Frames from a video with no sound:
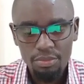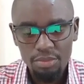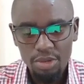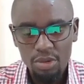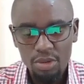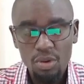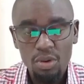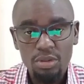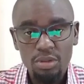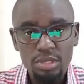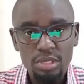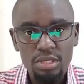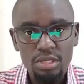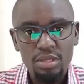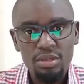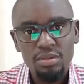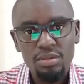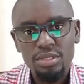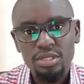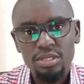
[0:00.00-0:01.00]

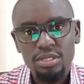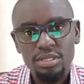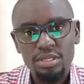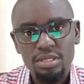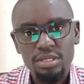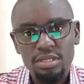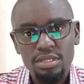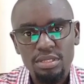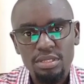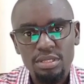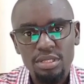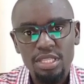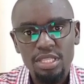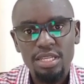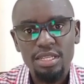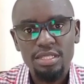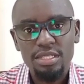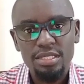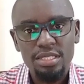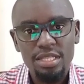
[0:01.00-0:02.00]
because those
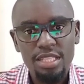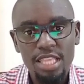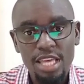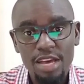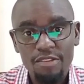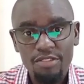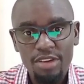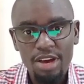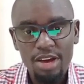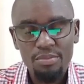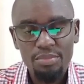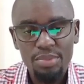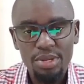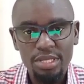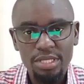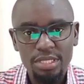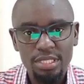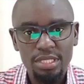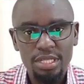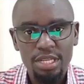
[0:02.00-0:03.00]
things, they have
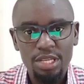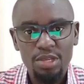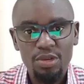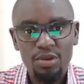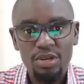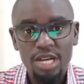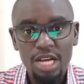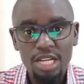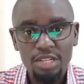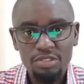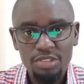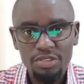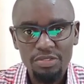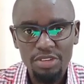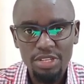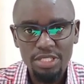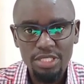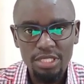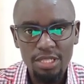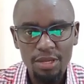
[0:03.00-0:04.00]
happened, you can't
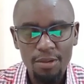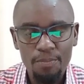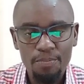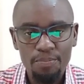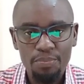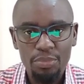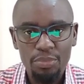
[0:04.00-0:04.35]
reverse them,